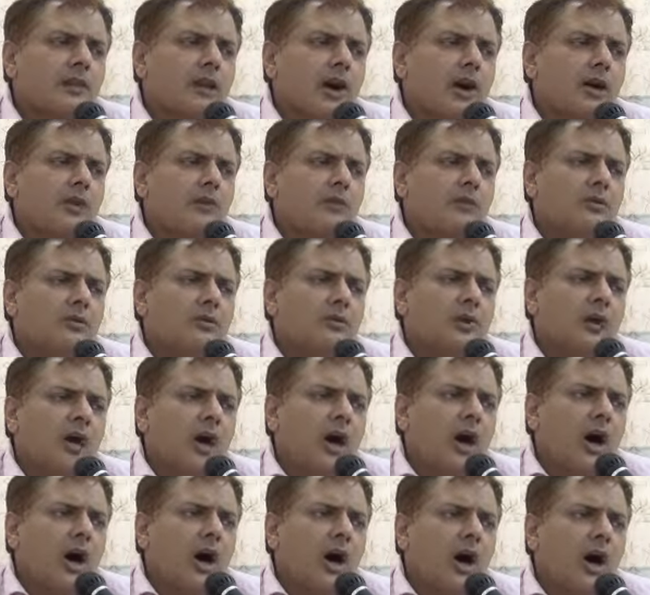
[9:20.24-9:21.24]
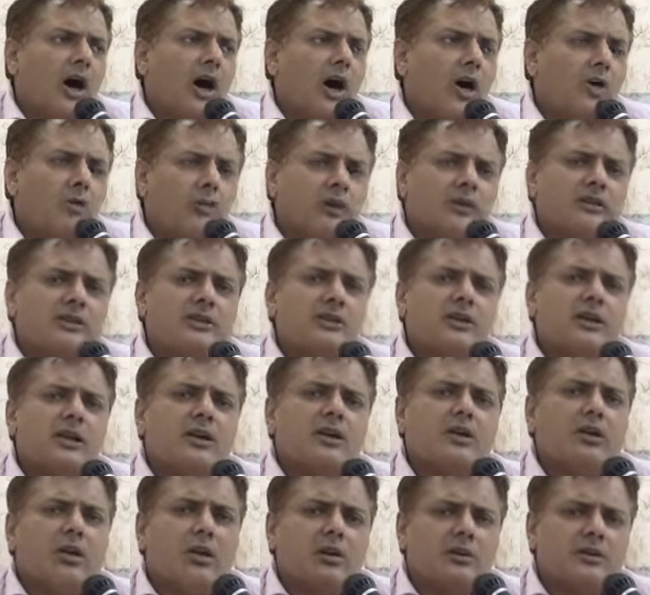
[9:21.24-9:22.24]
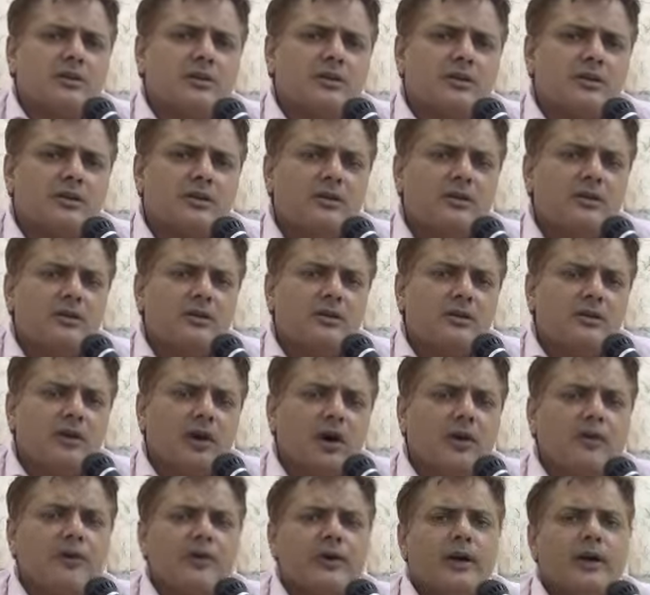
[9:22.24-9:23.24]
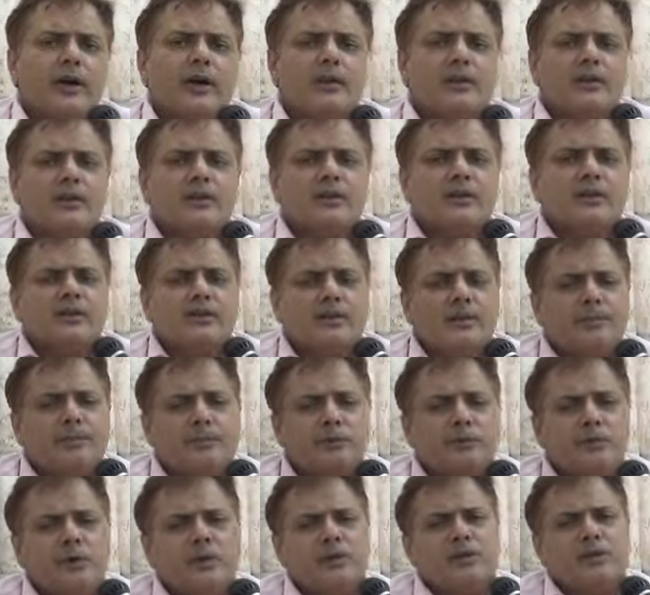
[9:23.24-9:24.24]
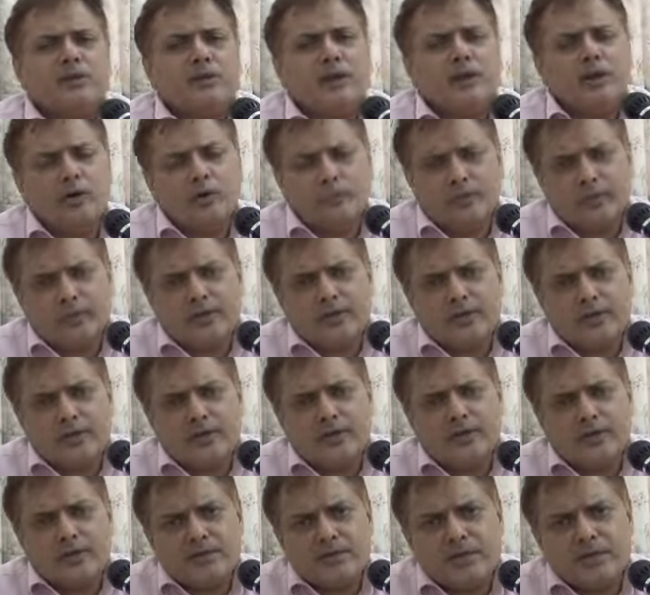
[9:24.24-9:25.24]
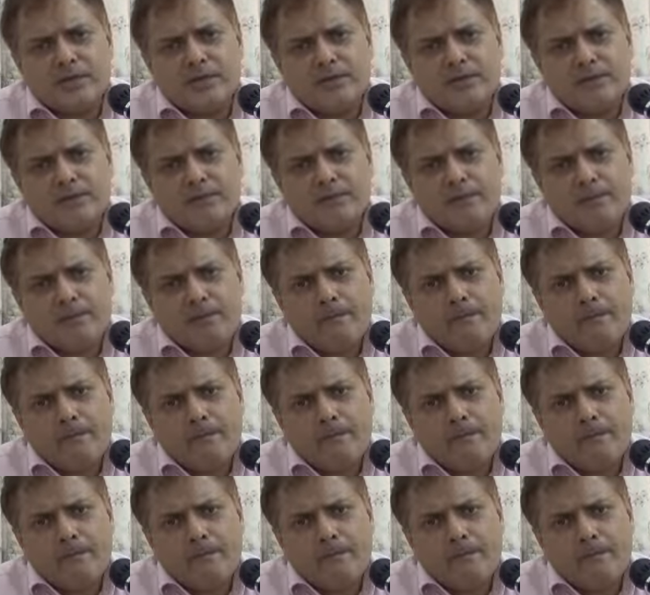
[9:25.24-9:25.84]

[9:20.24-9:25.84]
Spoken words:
Now, how much is the cost of collecting this approval? 3 rupee per citizen.